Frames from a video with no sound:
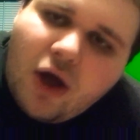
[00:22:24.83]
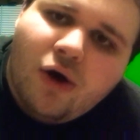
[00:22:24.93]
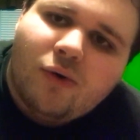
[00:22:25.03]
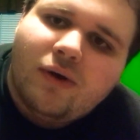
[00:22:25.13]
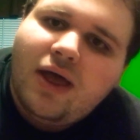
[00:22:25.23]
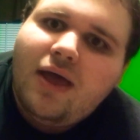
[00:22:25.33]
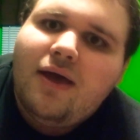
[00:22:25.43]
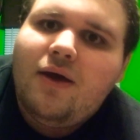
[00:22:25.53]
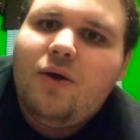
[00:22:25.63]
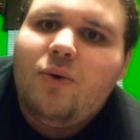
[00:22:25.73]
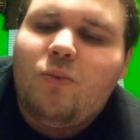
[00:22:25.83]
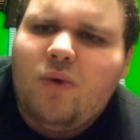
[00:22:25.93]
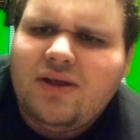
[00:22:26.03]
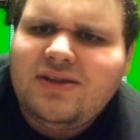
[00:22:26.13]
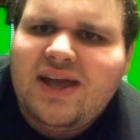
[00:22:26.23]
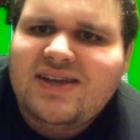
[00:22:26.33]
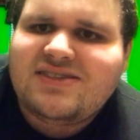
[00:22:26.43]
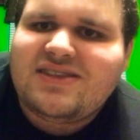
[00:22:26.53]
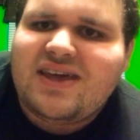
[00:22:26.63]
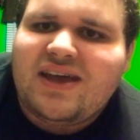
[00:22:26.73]
Oh, one
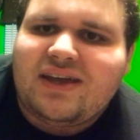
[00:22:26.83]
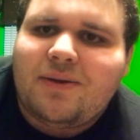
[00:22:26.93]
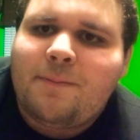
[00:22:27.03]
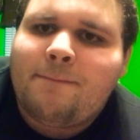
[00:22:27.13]
last thing.